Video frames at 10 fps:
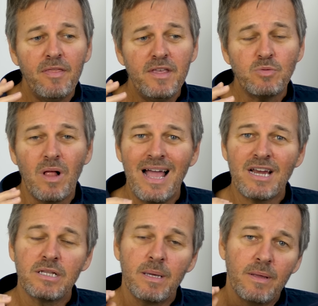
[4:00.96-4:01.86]
this will
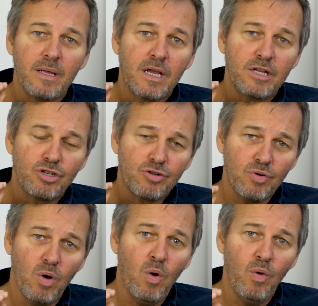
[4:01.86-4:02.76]
actually
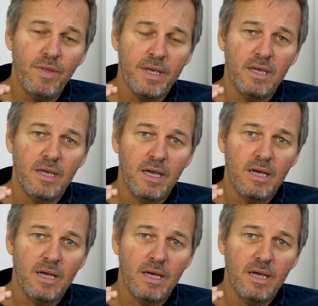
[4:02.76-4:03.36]
control the